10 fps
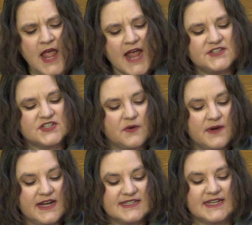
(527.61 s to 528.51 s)
And so
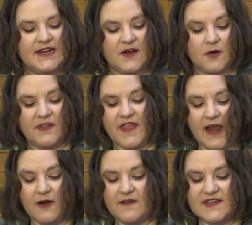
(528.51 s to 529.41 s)
it is here with
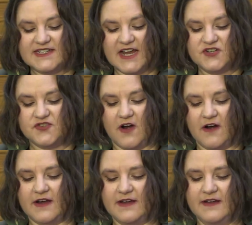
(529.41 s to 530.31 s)
Herod the
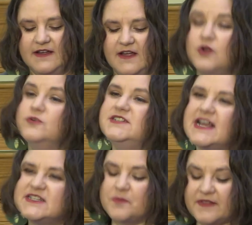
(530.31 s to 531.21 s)
Tetrarch, who
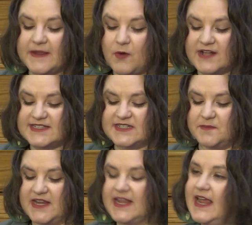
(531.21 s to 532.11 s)
desperately wants to
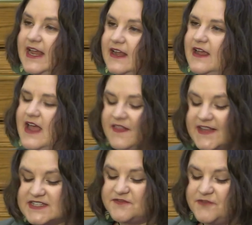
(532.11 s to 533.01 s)
be king.
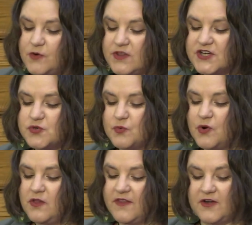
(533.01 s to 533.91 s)
This foolish
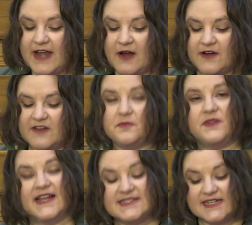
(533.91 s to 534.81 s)
ruler narrative
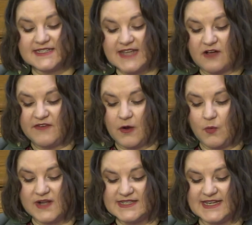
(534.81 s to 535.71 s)
plays itself out
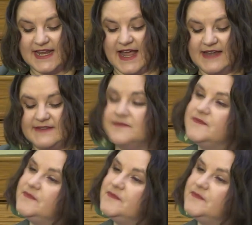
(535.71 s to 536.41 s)
once again.